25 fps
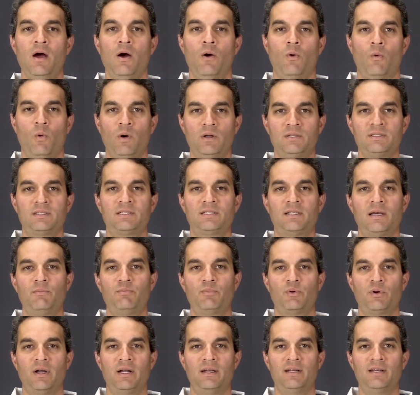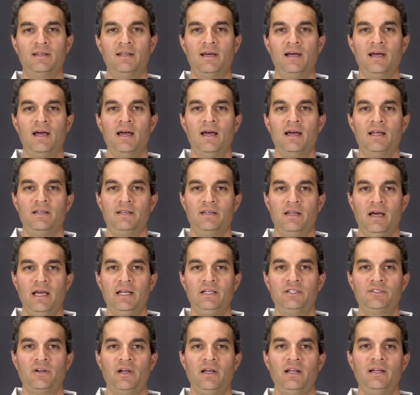Once separated,
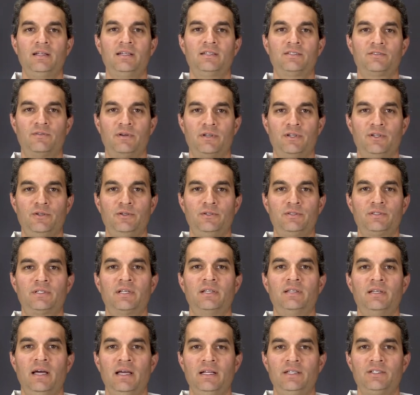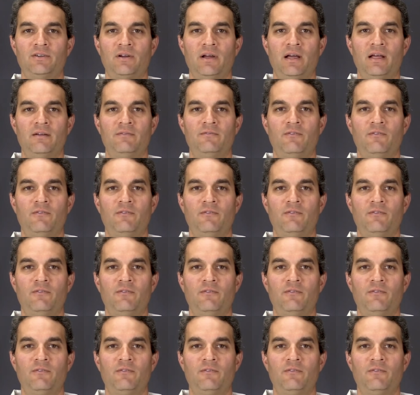nitrate is reduced to nitrite,